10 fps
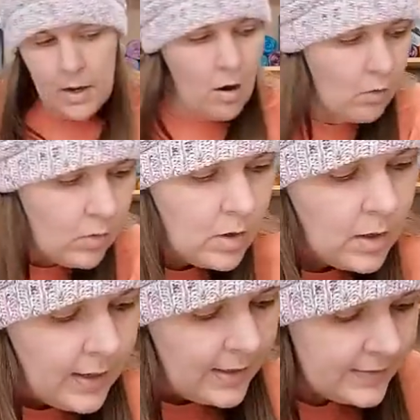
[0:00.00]
Oh,
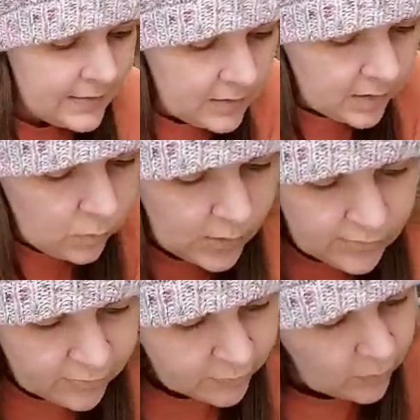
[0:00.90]
and then the
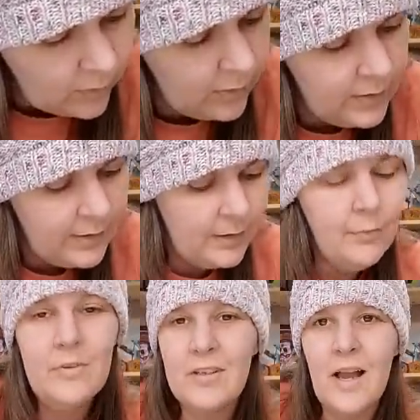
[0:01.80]
Goodwill store, it
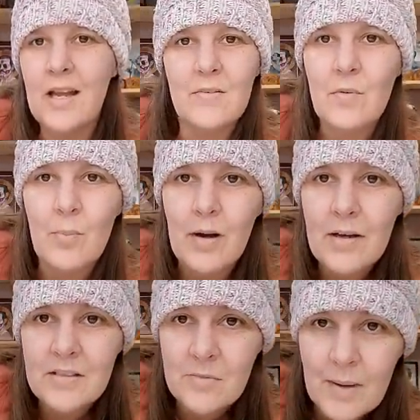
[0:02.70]
was kind of a
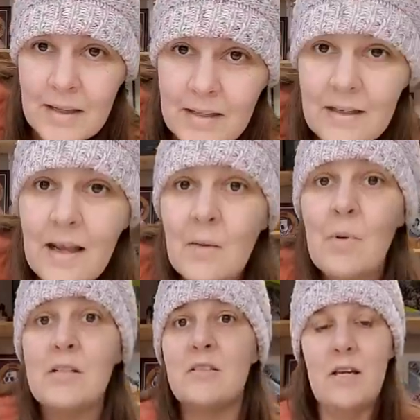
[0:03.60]
bust, man. They didn't have
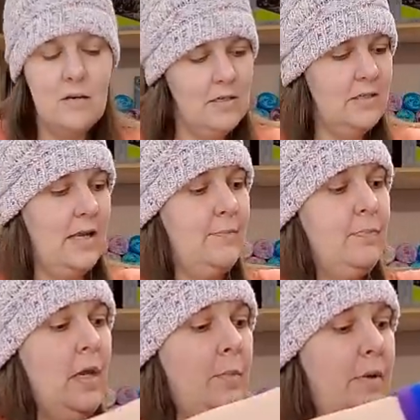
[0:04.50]
much there, did they?
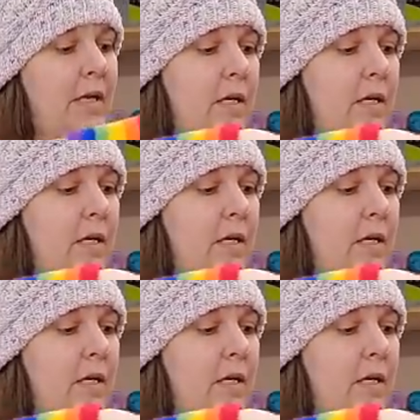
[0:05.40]
But